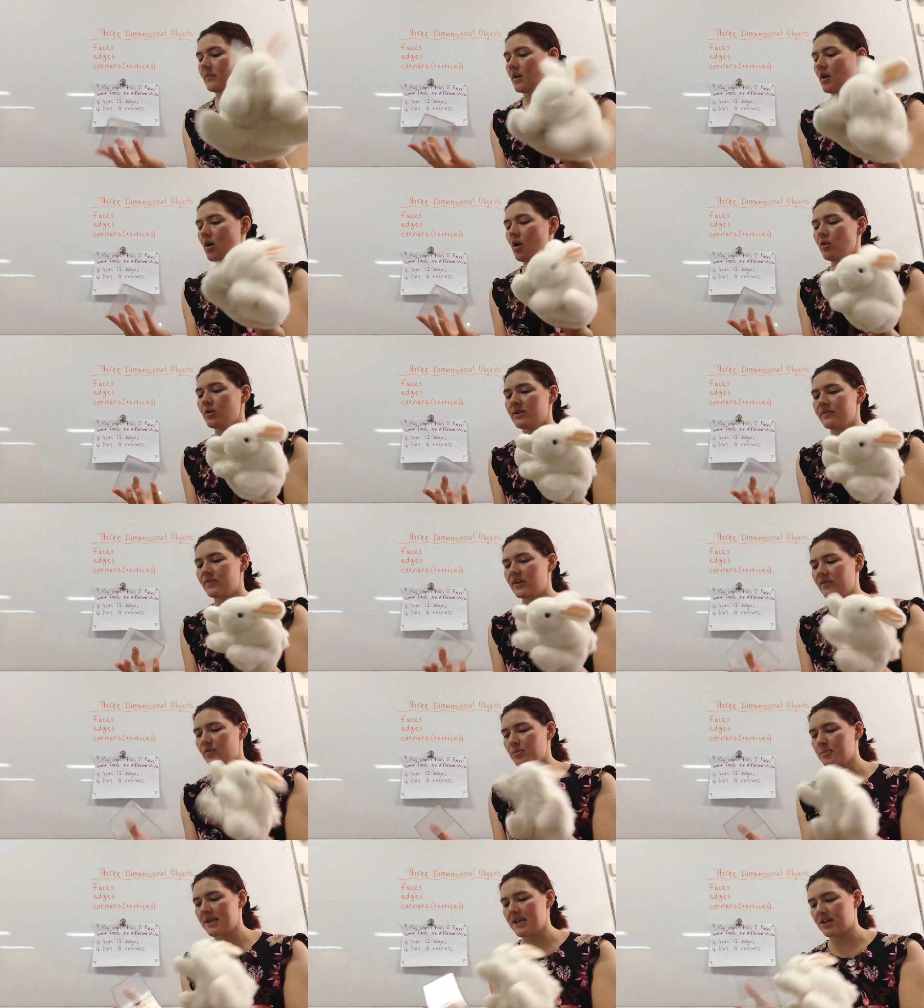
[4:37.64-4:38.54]
Oh, you've
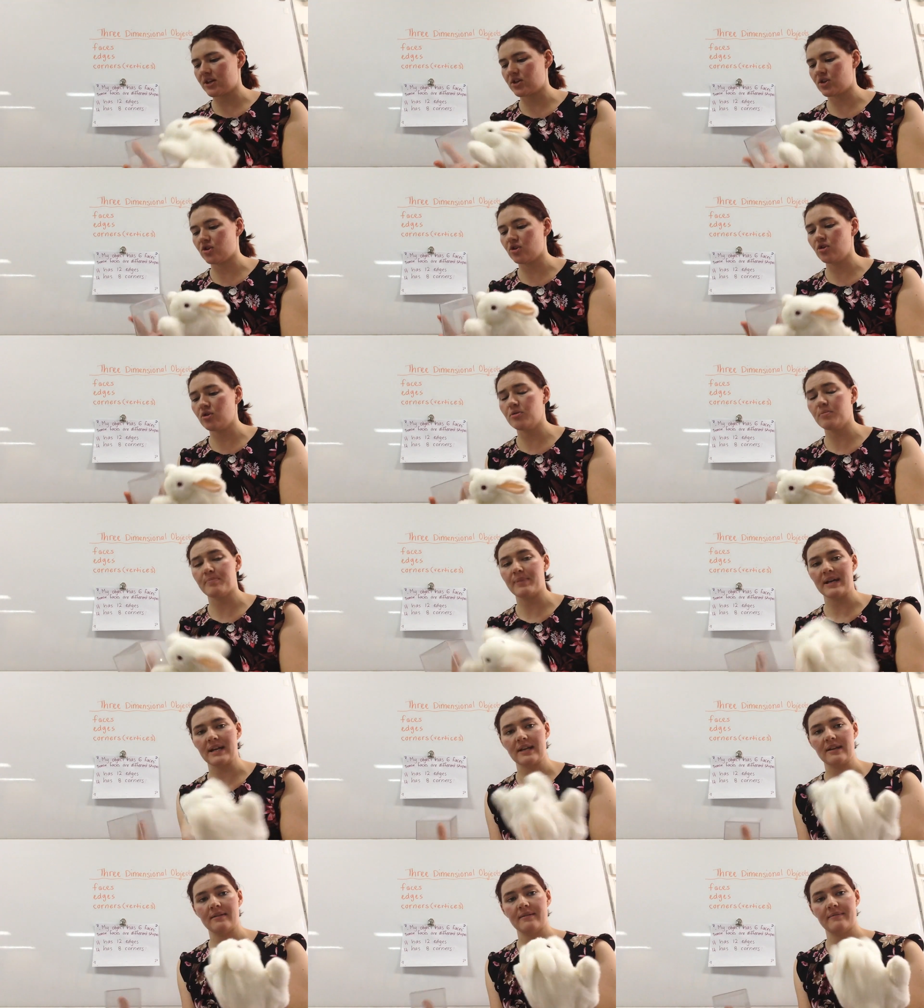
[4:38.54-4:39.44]
given me a cube,
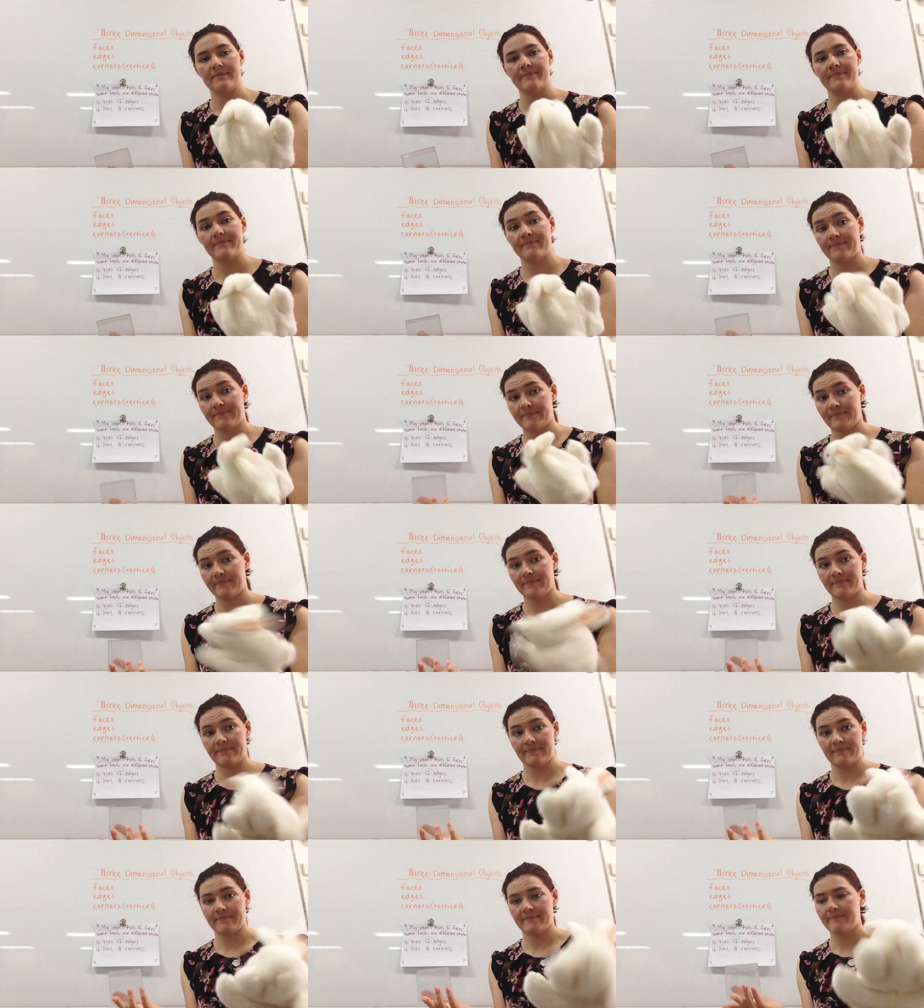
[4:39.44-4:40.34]
Bunny.
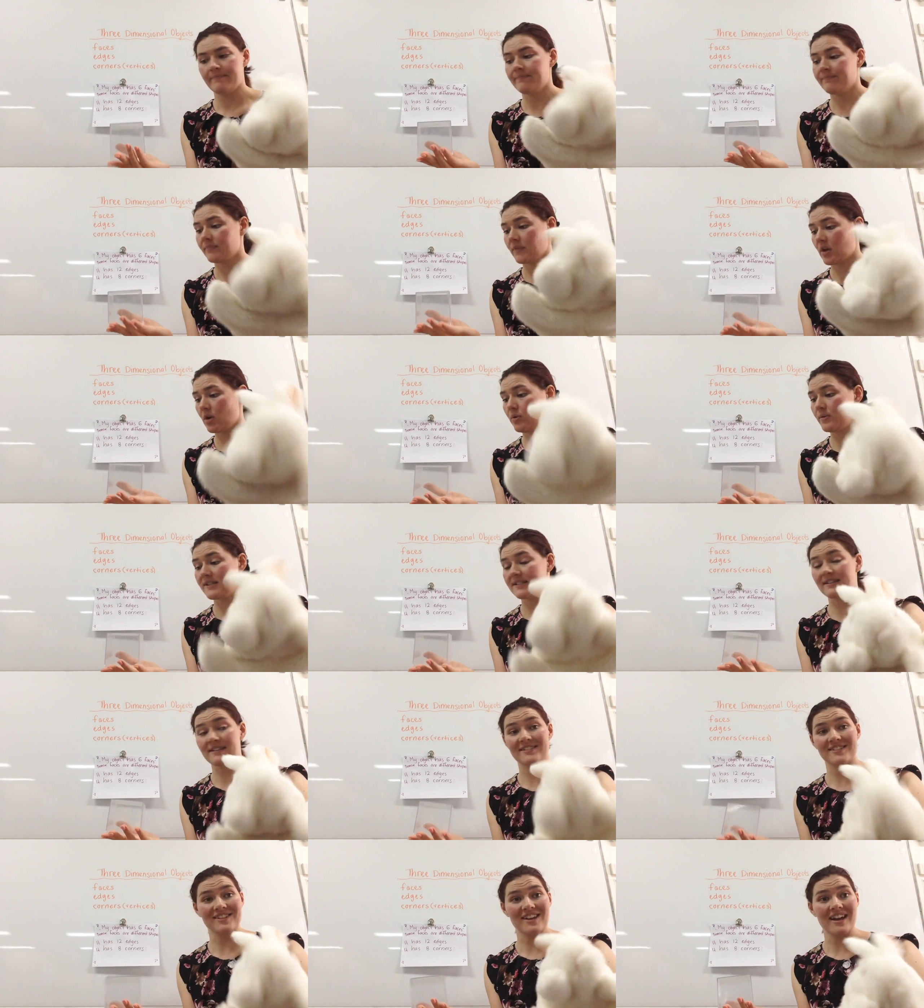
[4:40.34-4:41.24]
Oh, he's
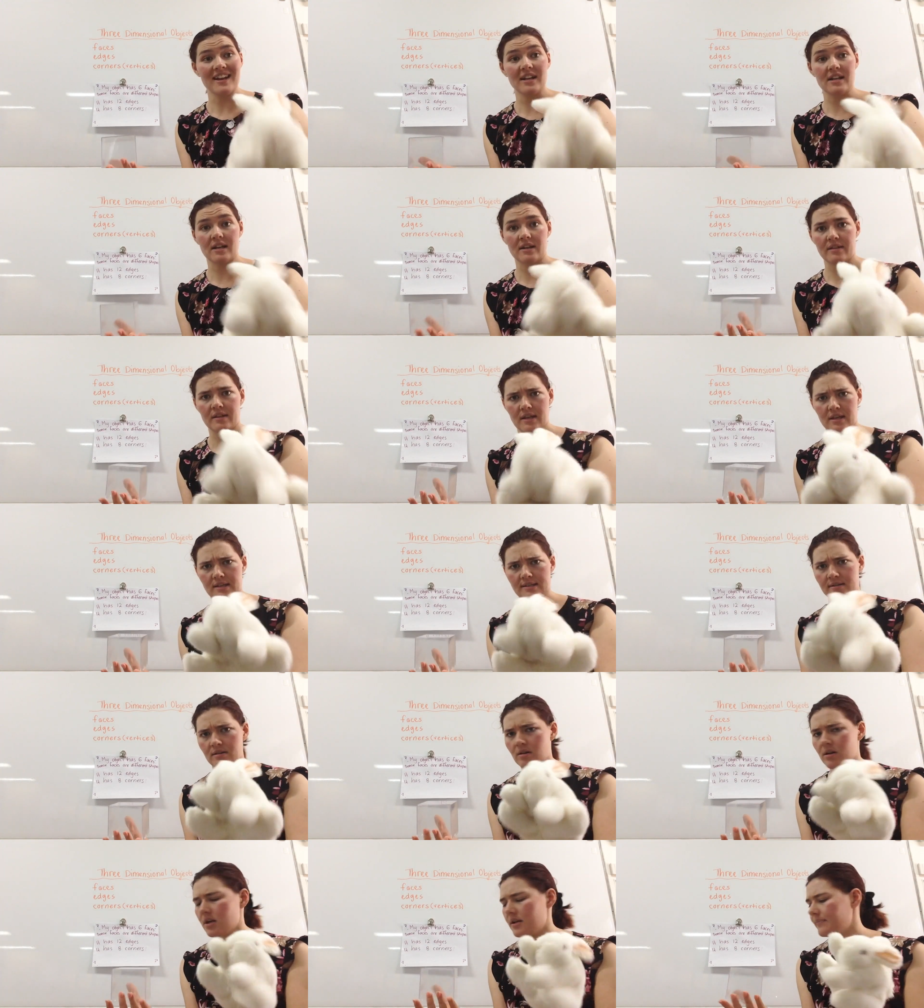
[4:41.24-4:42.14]
excited. I think he's
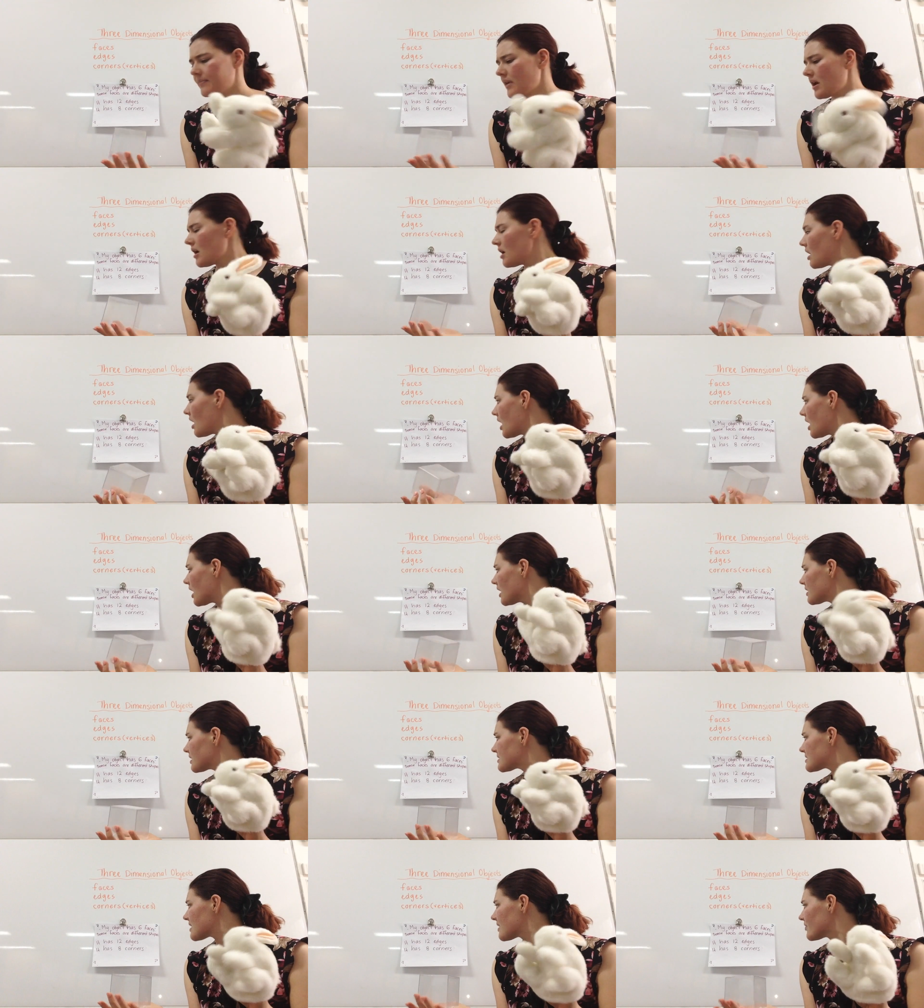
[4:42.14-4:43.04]
got it. Oh,
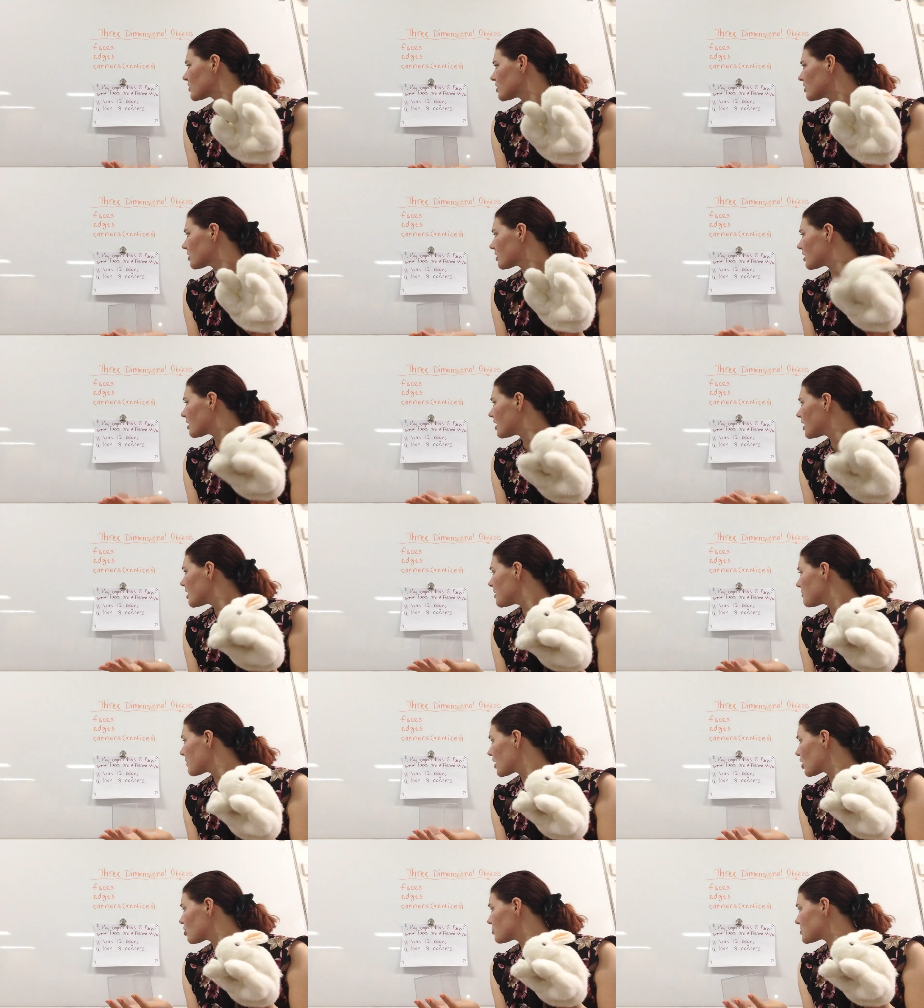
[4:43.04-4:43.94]
let's have a look.
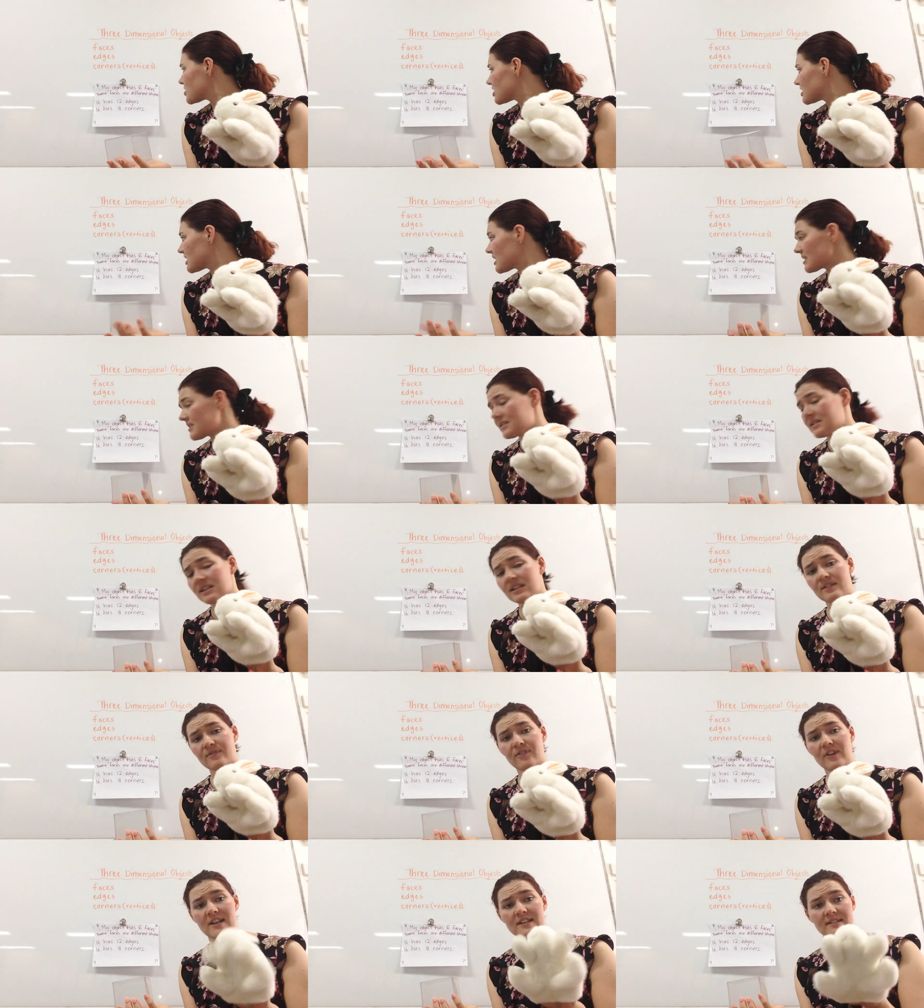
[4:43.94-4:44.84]
My object has 6
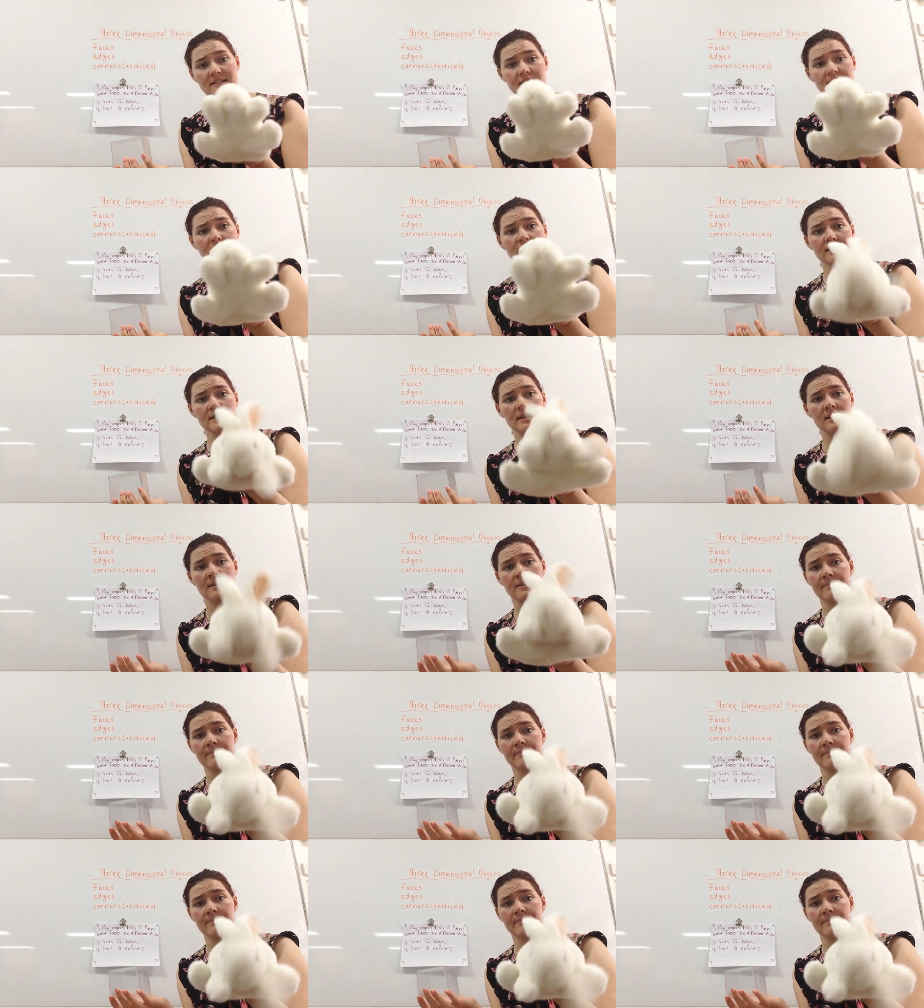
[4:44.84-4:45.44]
faces.